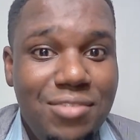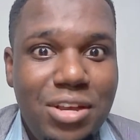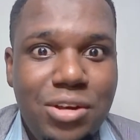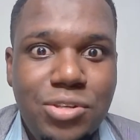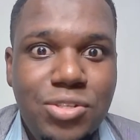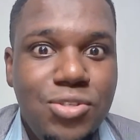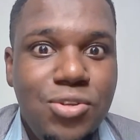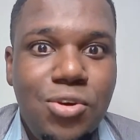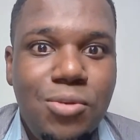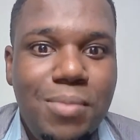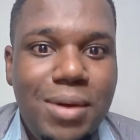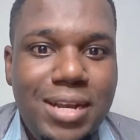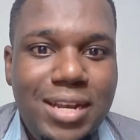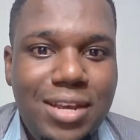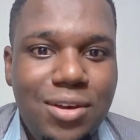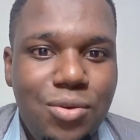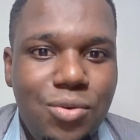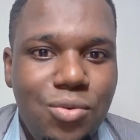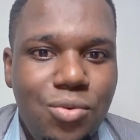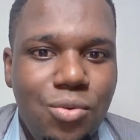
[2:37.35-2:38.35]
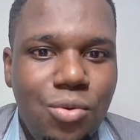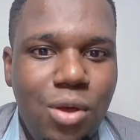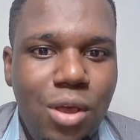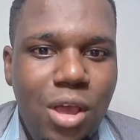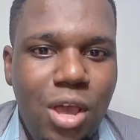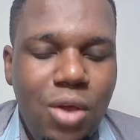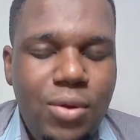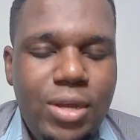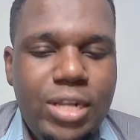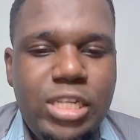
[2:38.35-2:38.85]
There's nobody who
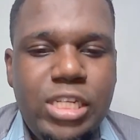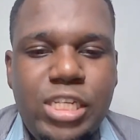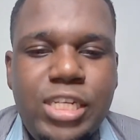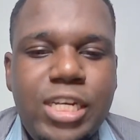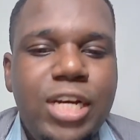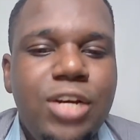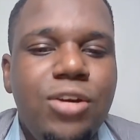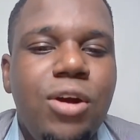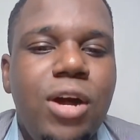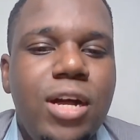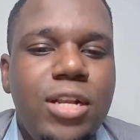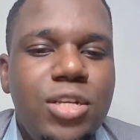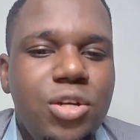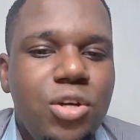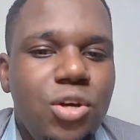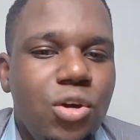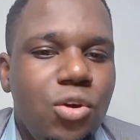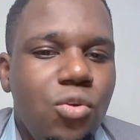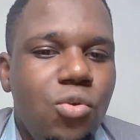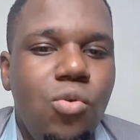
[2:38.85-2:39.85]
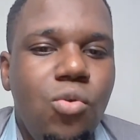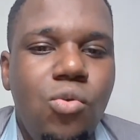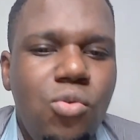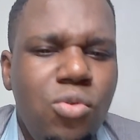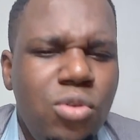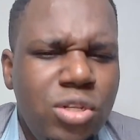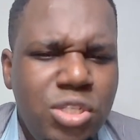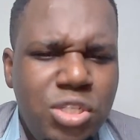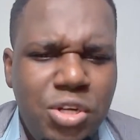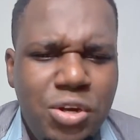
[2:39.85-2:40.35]
will cheer on your
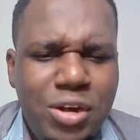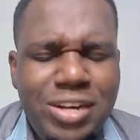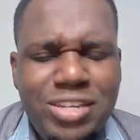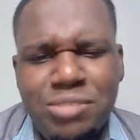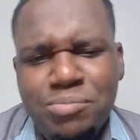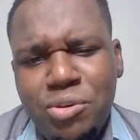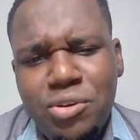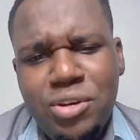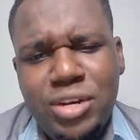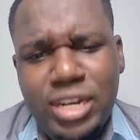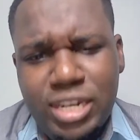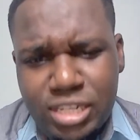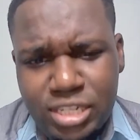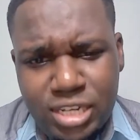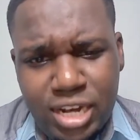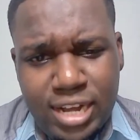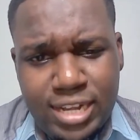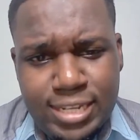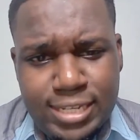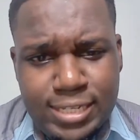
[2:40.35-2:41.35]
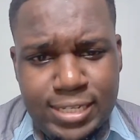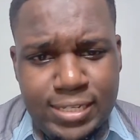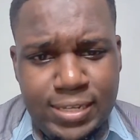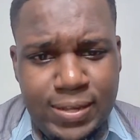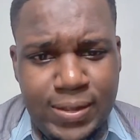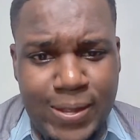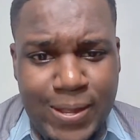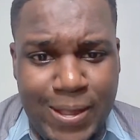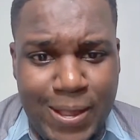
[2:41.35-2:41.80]
goals, your aspirations.